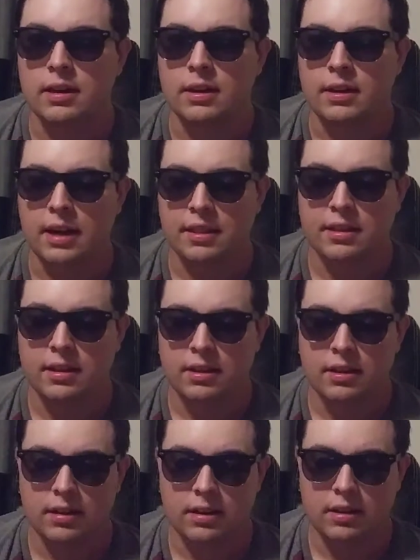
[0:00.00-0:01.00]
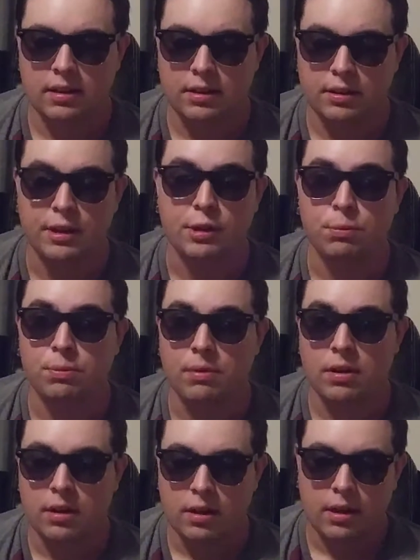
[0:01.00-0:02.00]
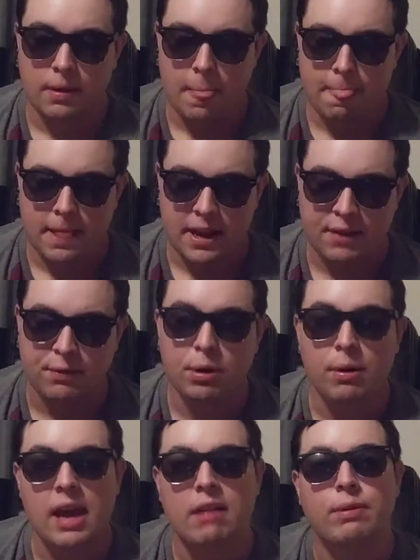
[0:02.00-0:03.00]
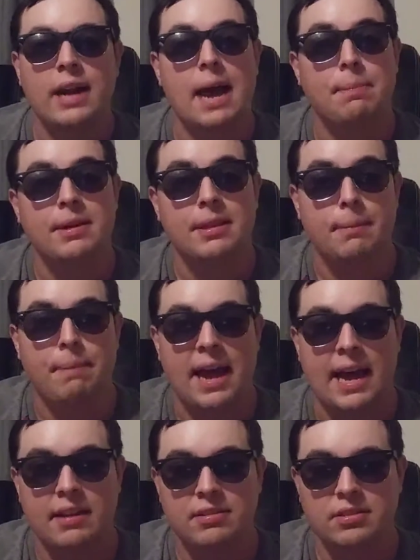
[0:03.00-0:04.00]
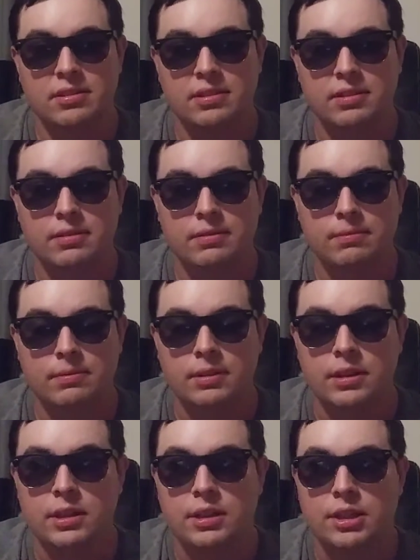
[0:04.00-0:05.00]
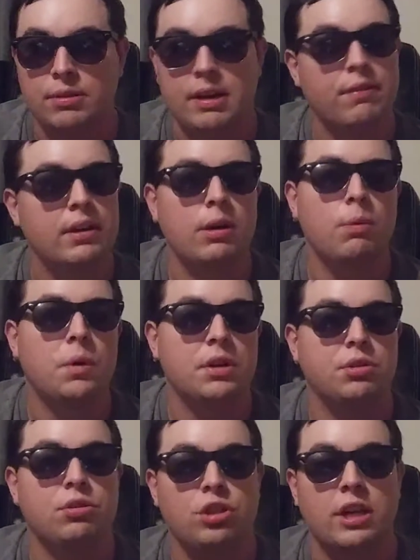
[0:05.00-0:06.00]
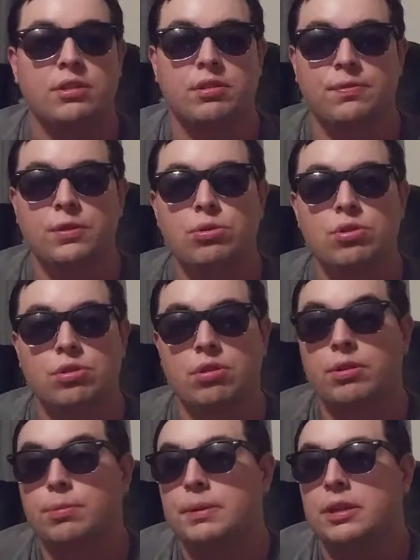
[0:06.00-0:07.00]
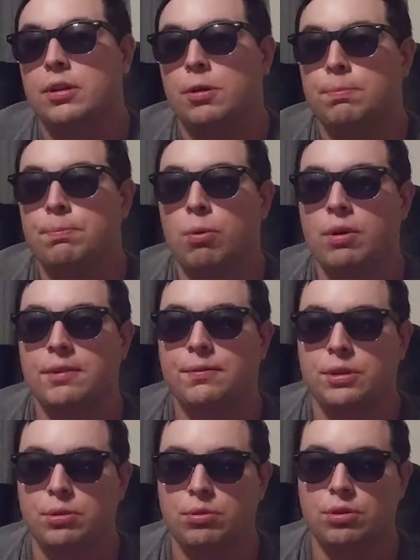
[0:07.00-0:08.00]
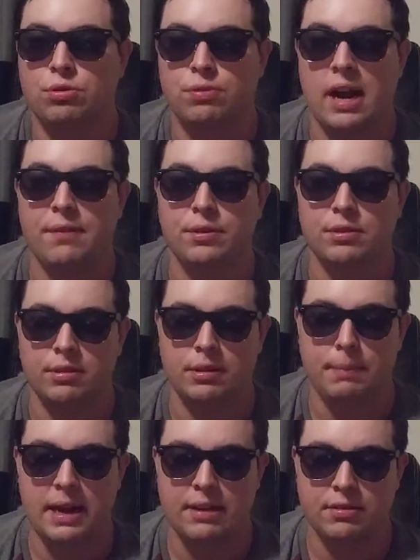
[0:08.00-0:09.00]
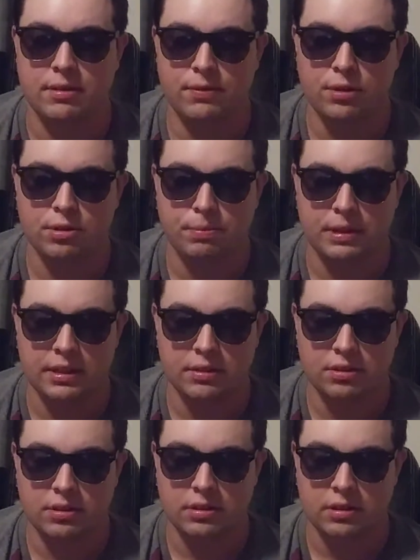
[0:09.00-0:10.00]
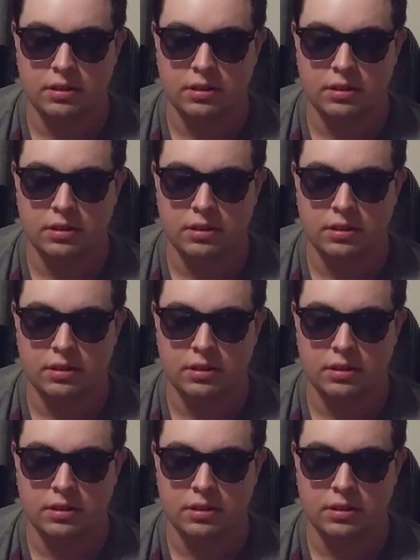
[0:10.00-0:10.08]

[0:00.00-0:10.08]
nothing. If you don't have what happened in the past, you're never going to want to change the future, so there'd be no point for you to travel to the past in the first place.